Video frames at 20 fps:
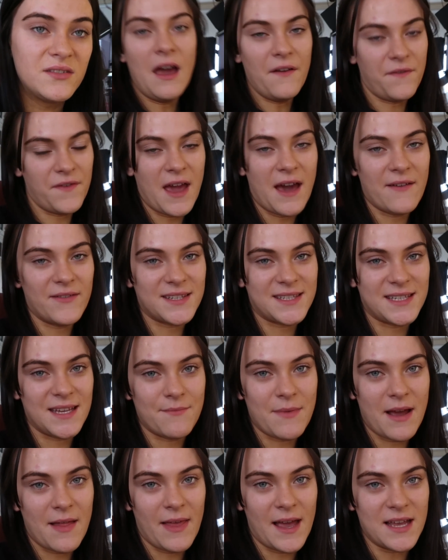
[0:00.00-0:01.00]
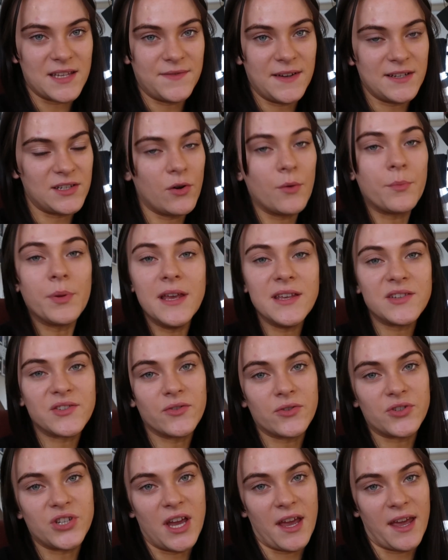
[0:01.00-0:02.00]
If you haven't seen my last video, please
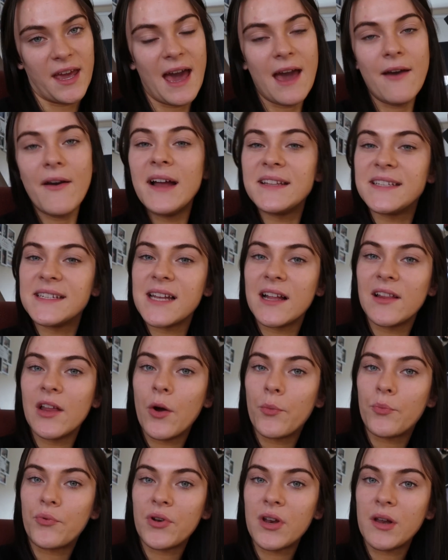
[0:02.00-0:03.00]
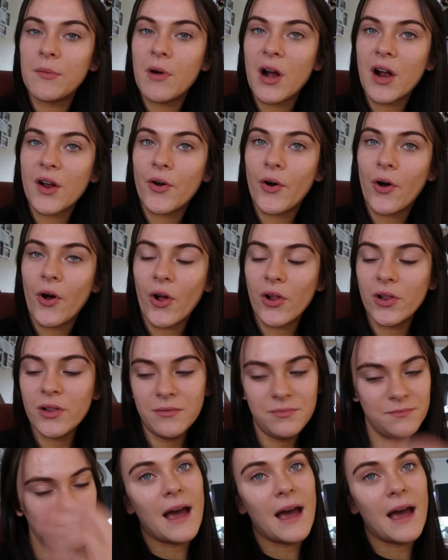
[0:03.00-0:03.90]
go check it out. I did a little pre-mark haul.